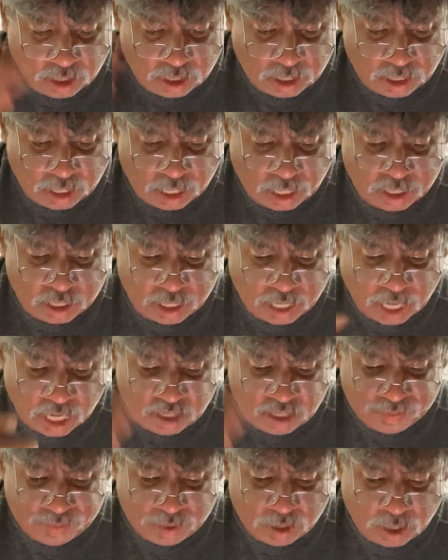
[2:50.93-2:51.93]
any kind
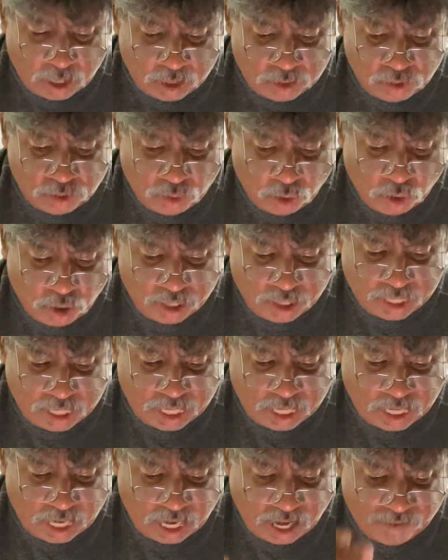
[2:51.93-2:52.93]
of
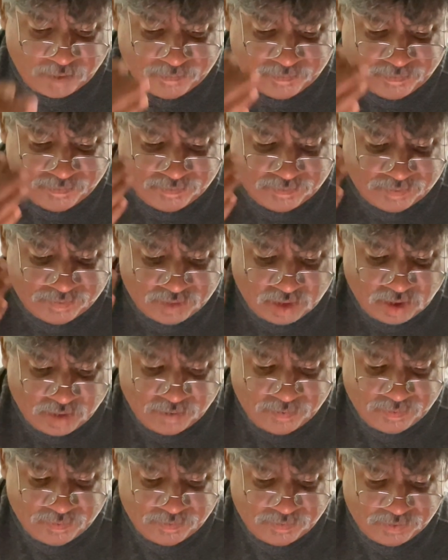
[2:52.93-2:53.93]
authority and
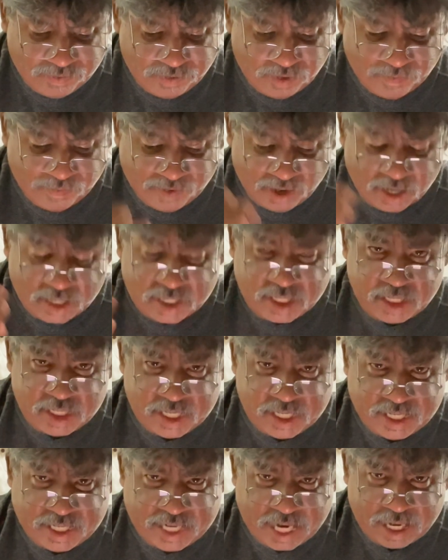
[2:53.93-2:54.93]
the function of the
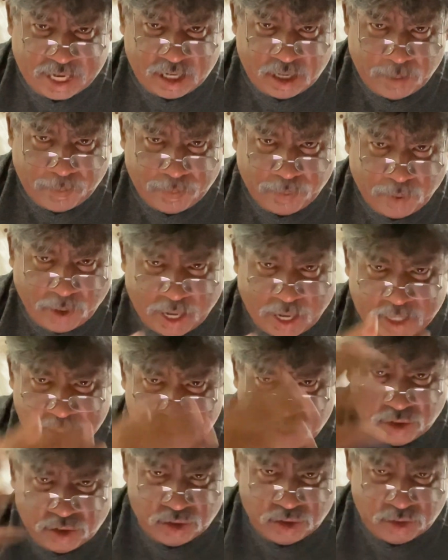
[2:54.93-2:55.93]
executive branch.